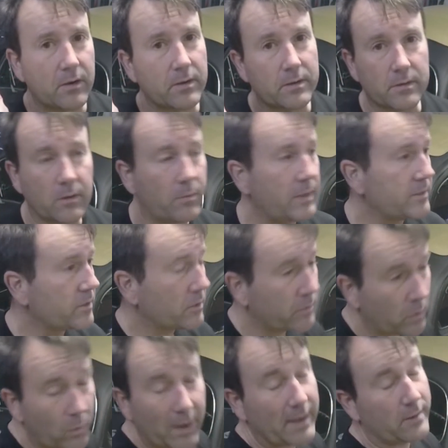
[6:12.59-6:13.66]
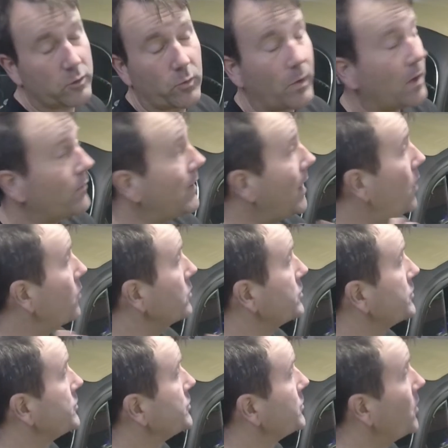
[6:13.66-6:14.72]
you know, basically wait 12 hours or
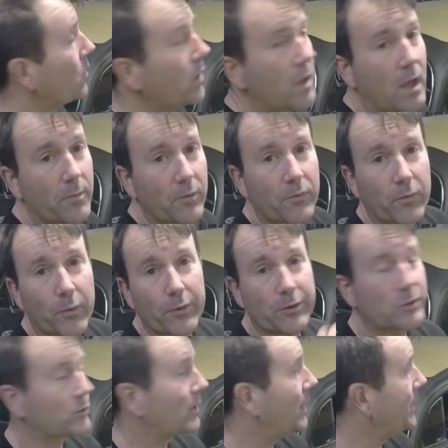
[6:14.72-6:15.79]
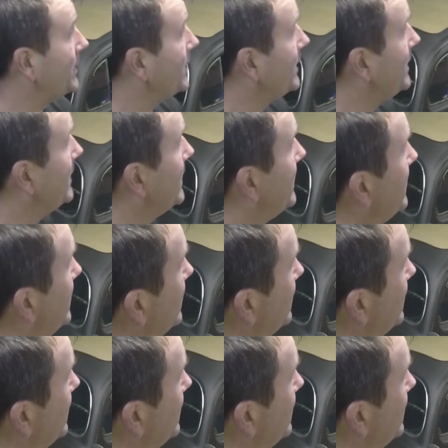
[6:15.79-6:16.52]
so before you try it again.